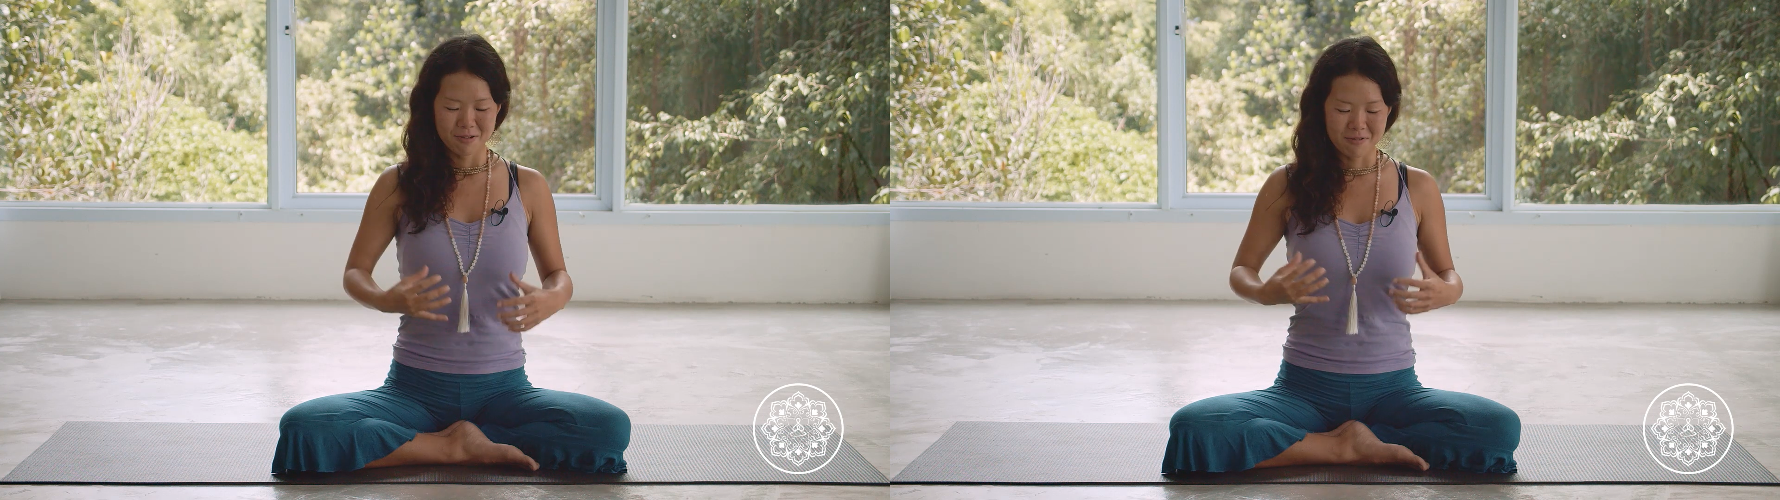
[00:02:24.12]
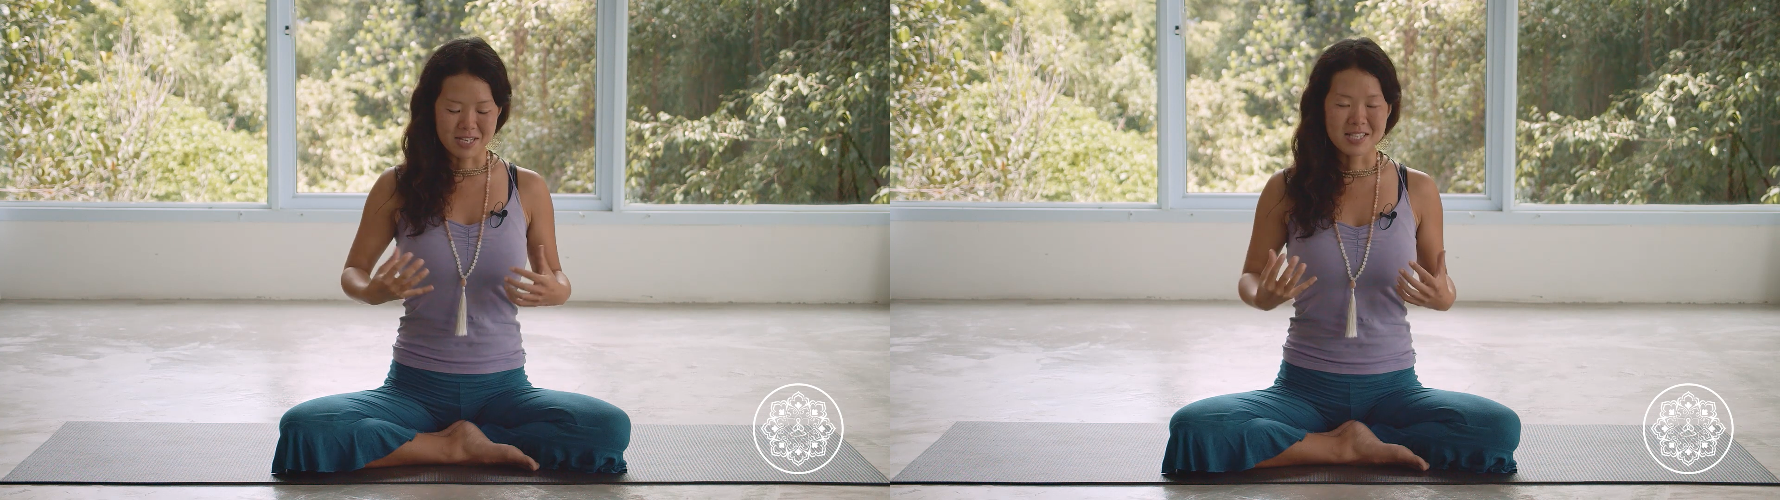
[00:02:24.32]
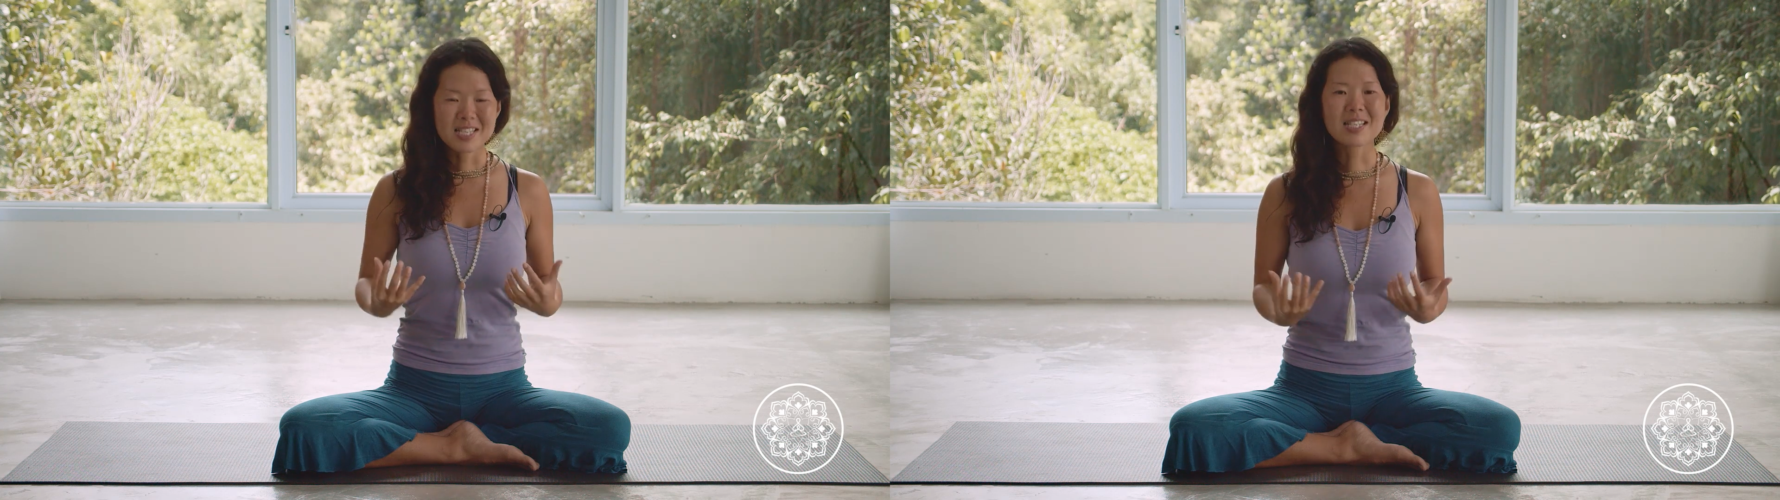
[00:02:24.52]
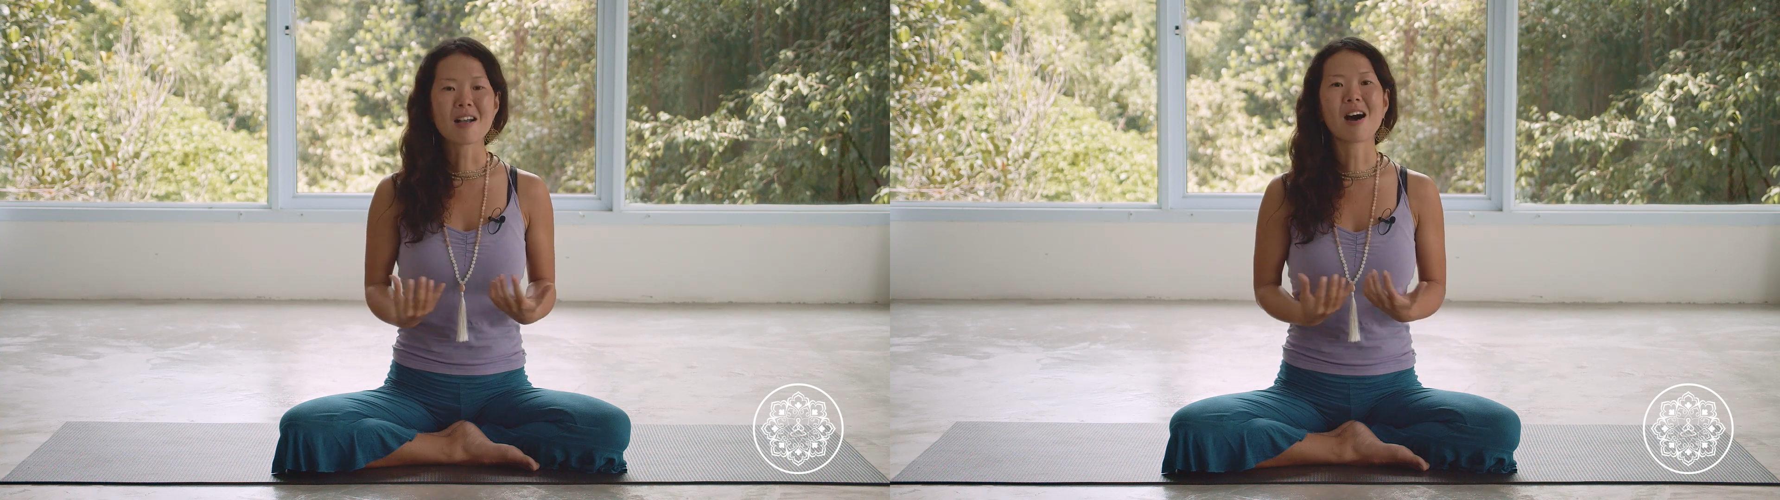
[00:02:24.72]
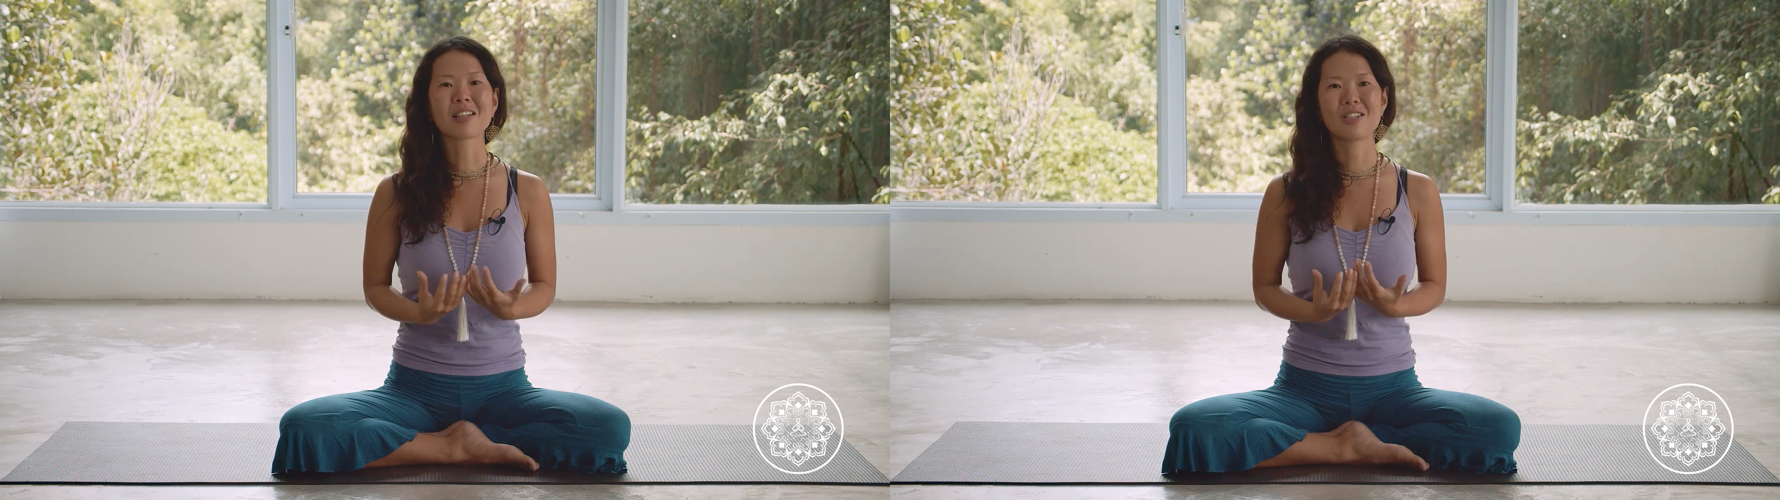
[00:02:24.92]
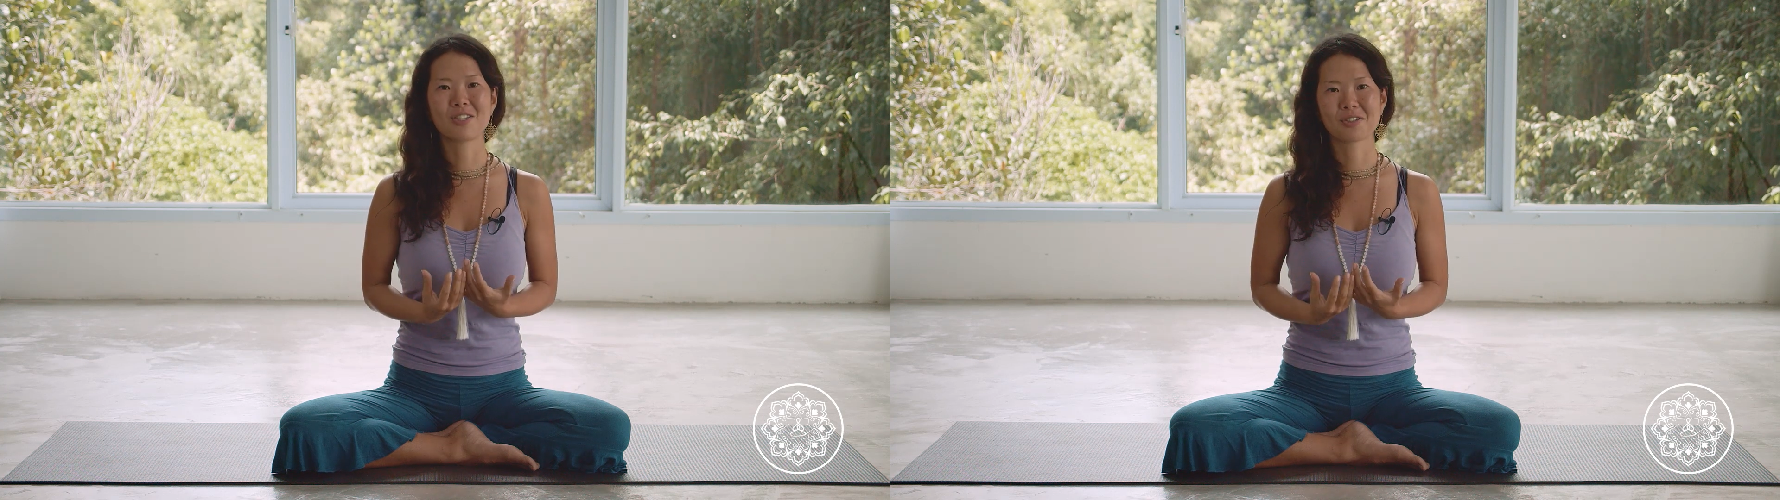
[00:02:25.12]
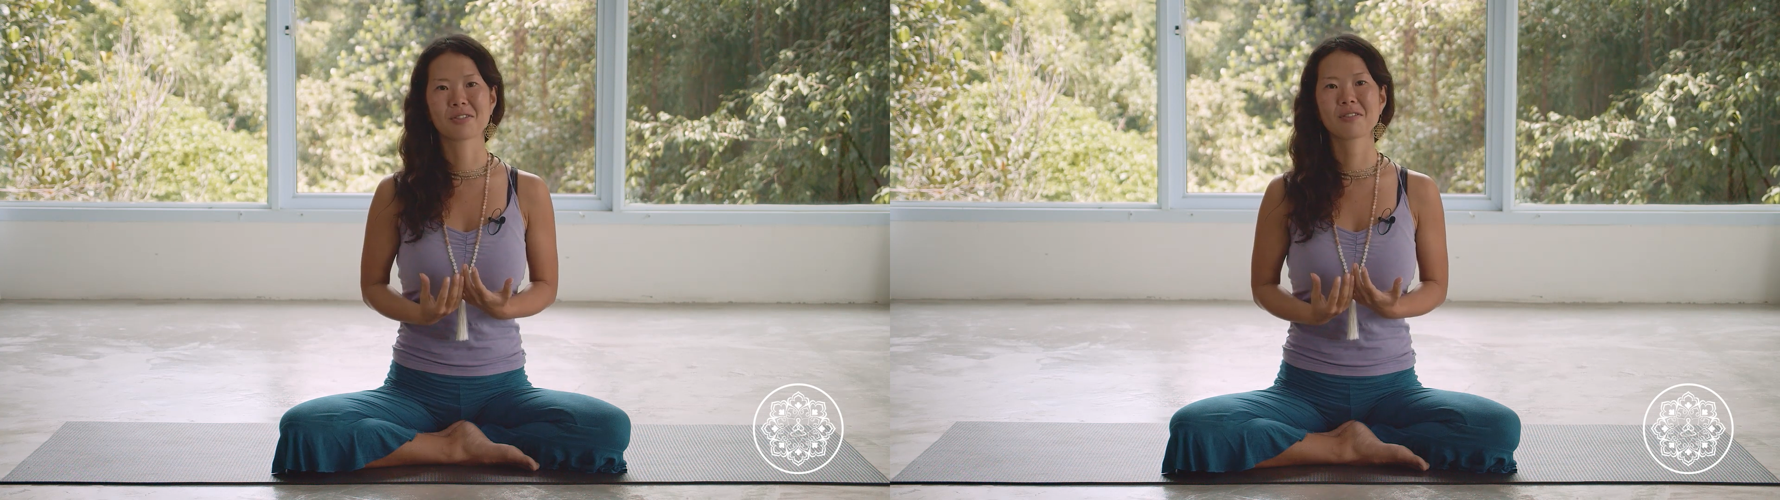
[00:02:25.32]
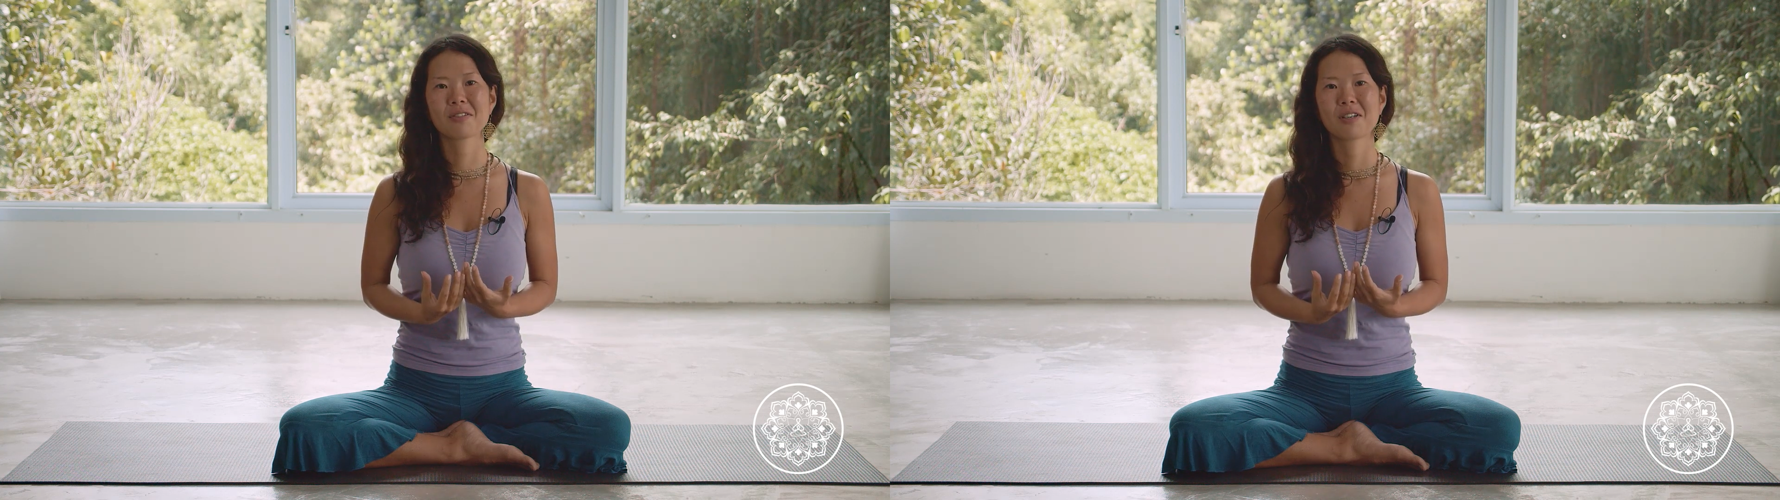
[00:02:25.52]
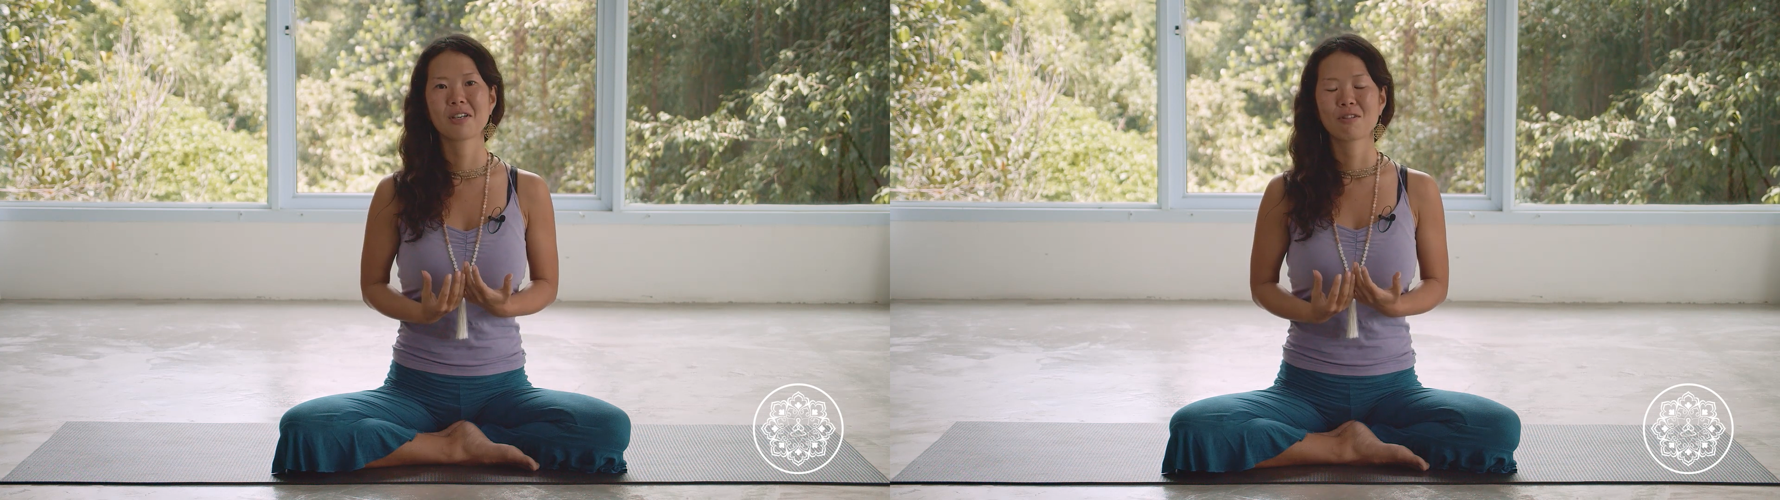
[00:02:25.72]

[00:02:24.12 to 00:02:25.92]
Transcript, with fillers: With this attitude,